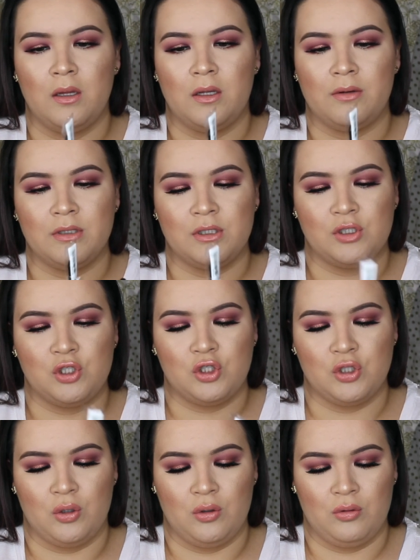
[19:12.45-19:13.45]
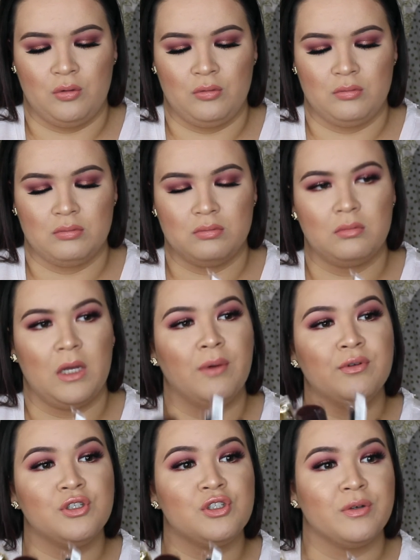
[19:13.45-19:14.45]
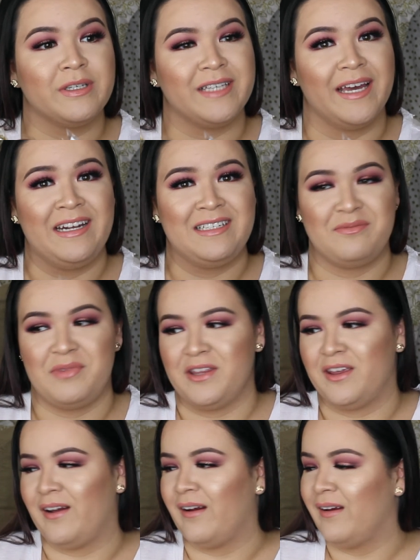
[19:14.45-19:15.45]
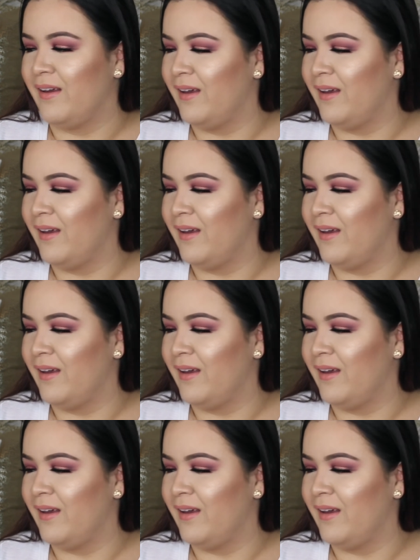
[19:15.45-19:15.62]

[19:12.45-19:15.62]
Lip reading: It was just so, I was just so excited to be there.